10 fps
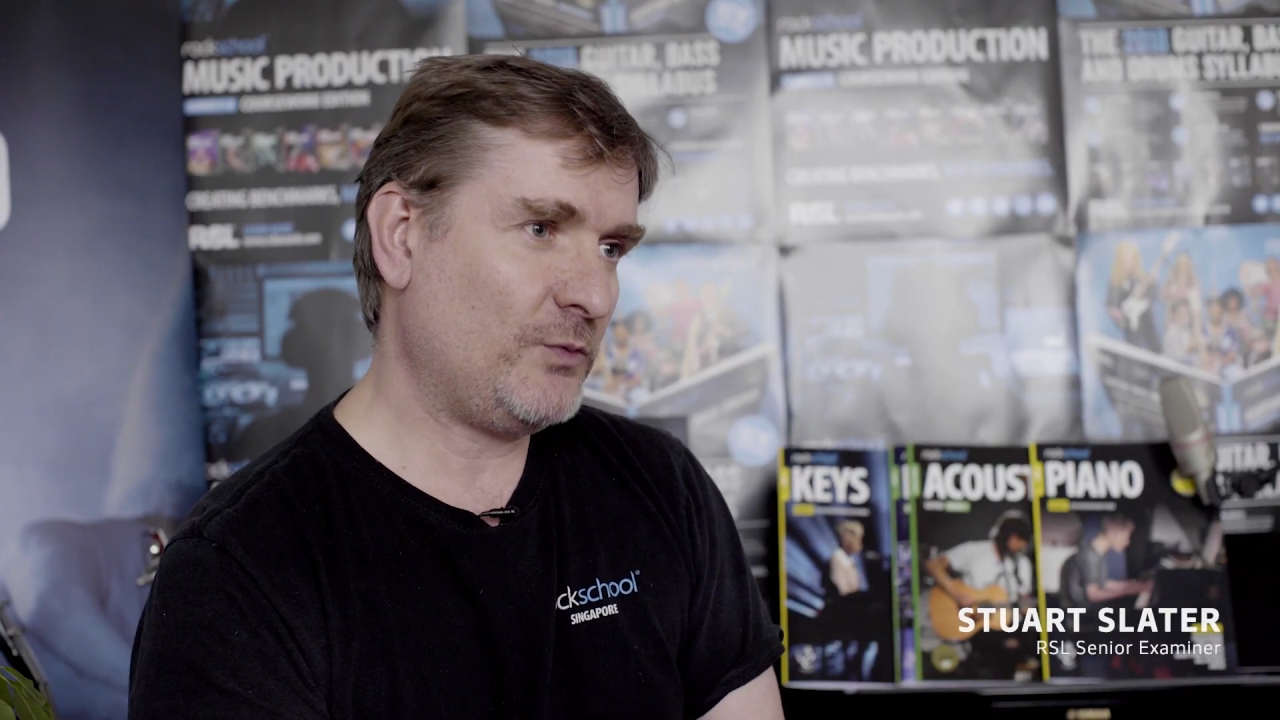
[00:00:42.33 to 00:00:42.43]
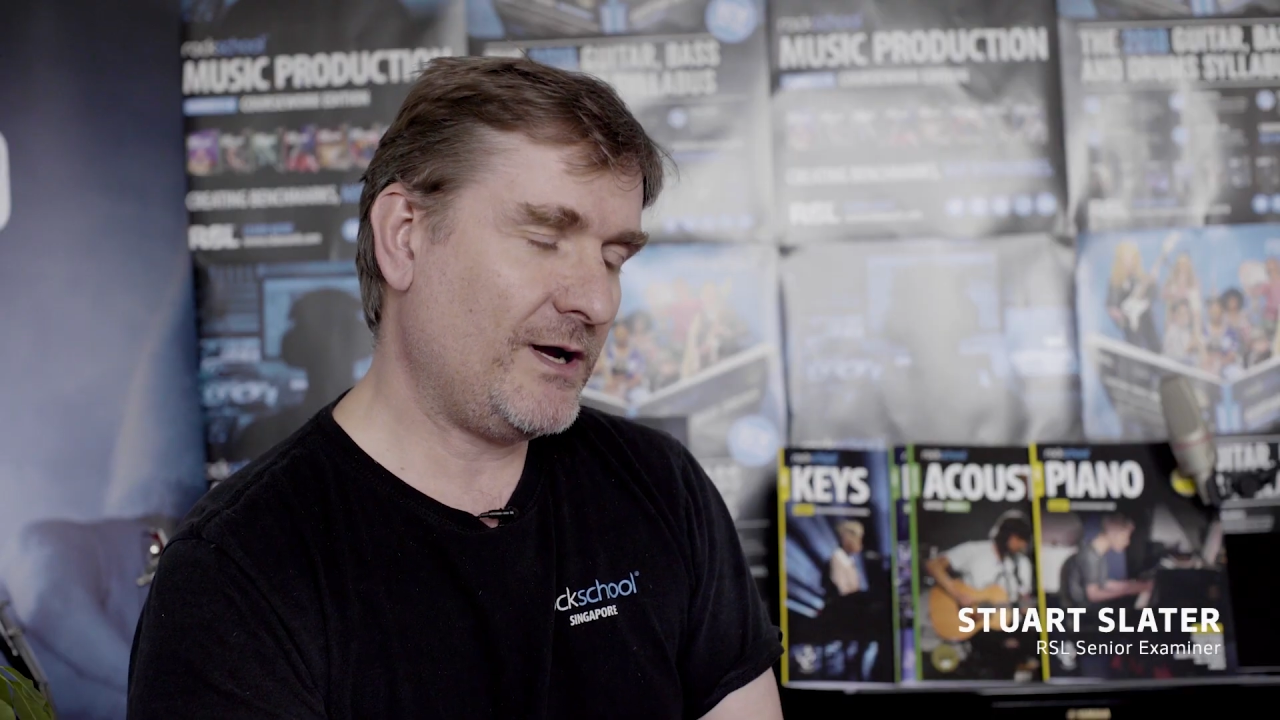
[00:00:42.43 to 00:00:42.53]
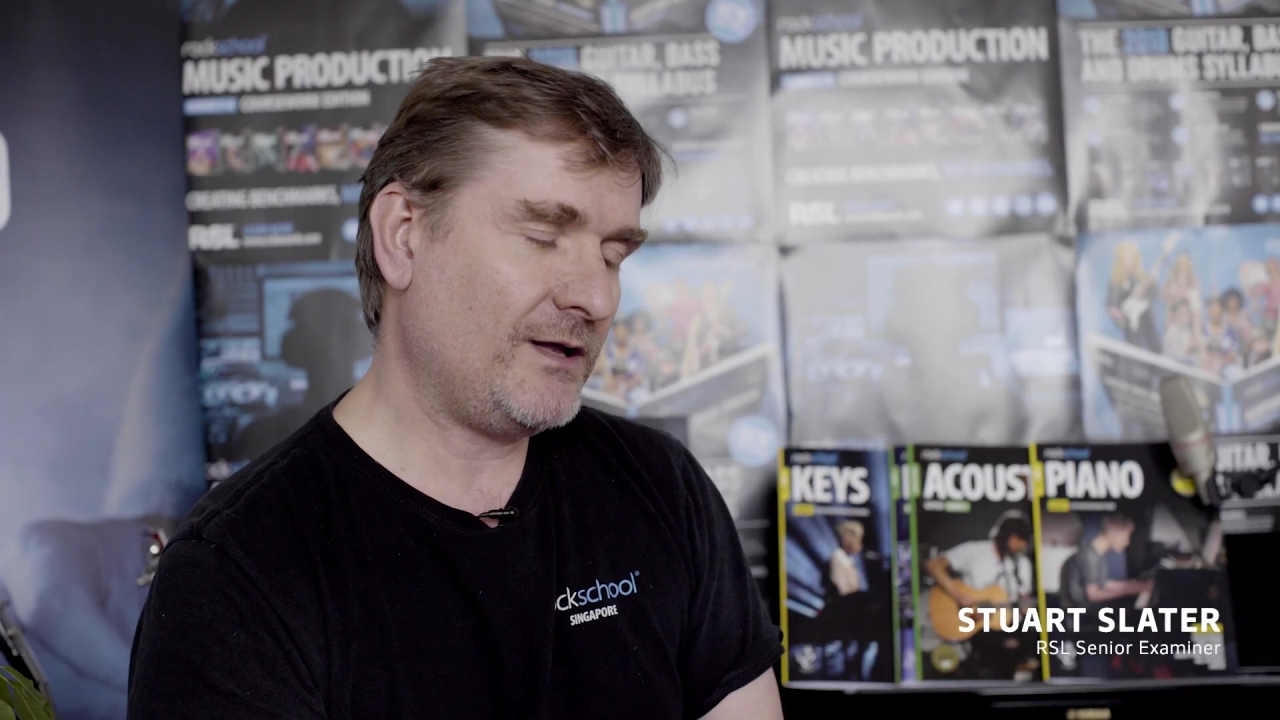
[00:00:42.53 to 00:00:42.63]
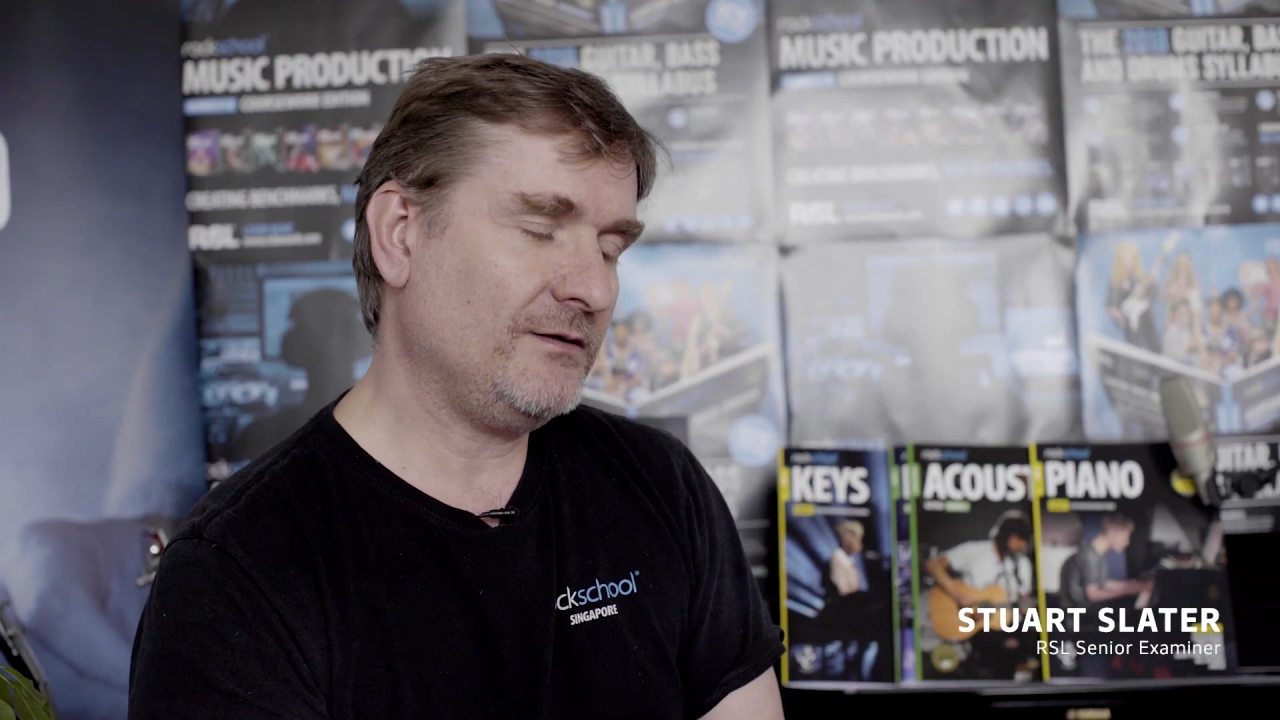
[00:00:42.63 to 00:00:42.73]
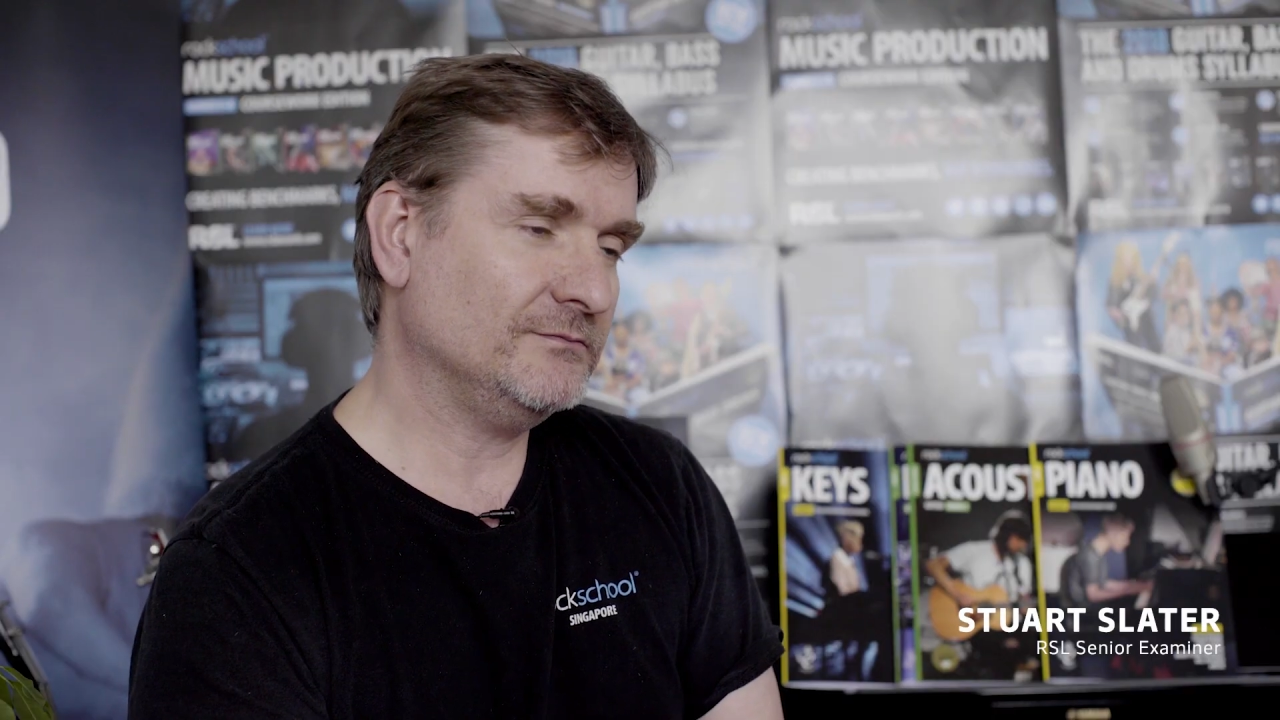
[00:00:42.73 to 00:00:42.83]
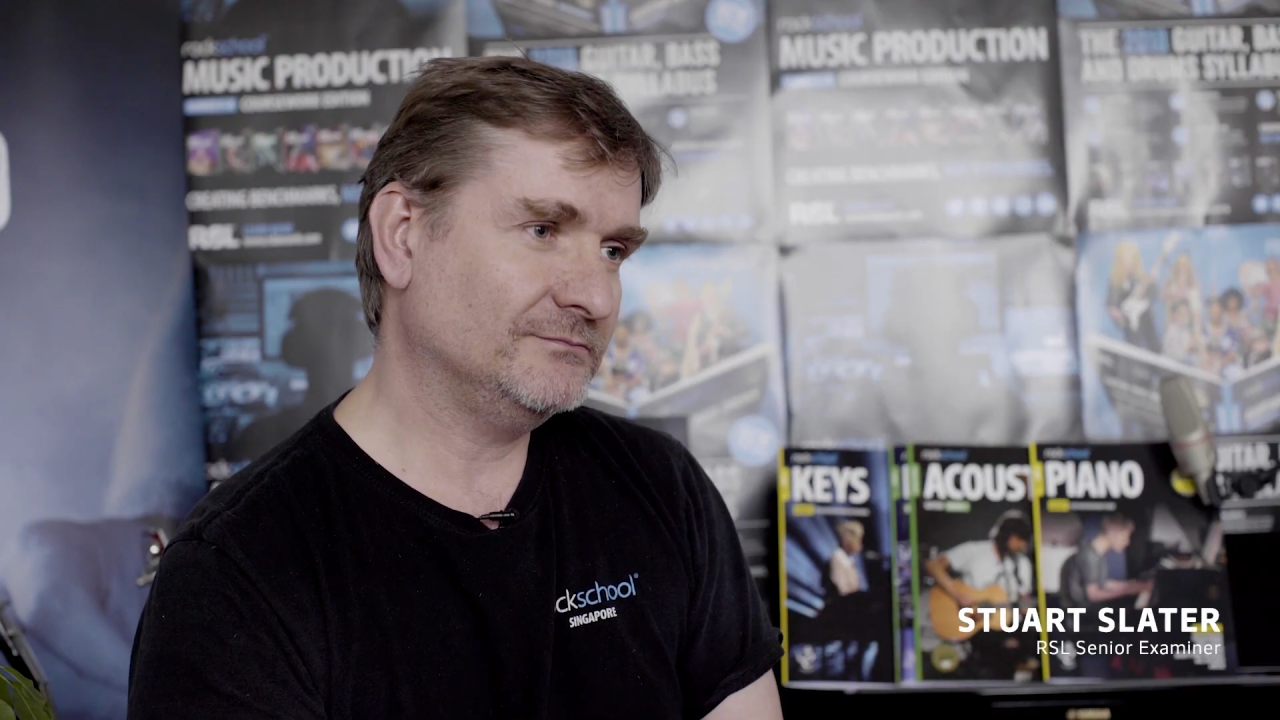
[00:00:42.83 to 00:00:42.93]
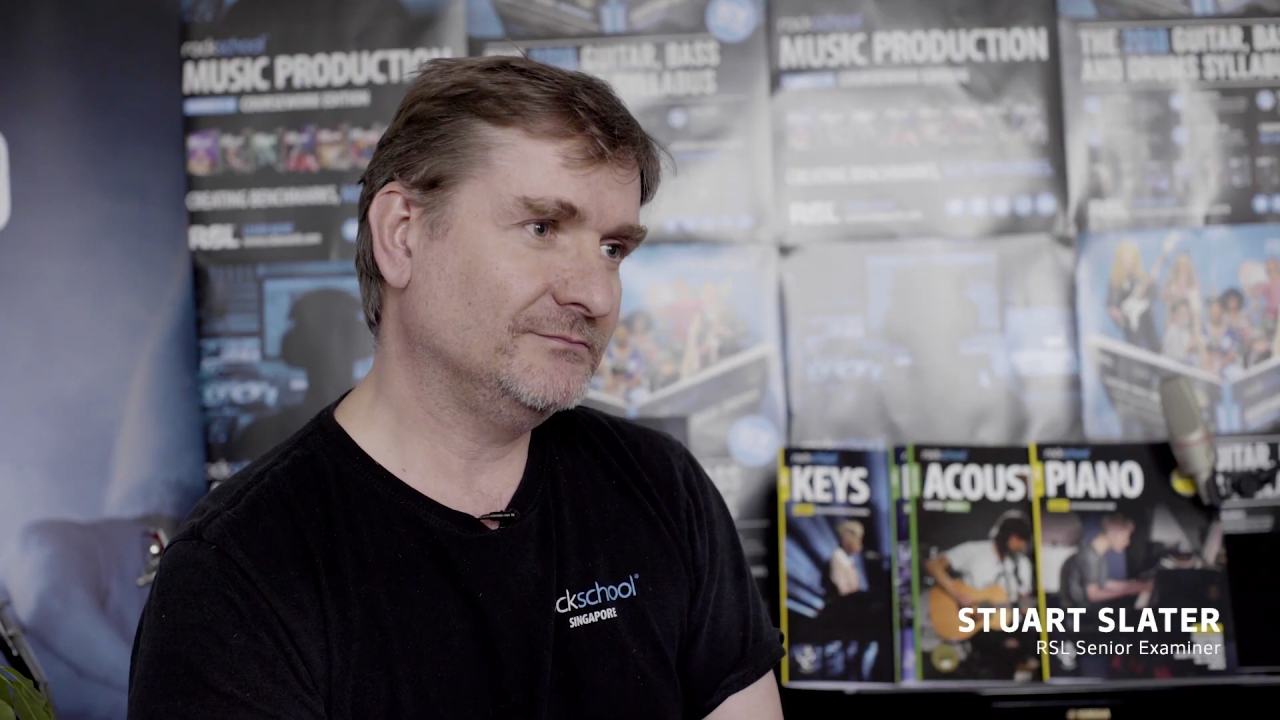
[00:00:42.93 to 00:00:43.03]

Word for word: well.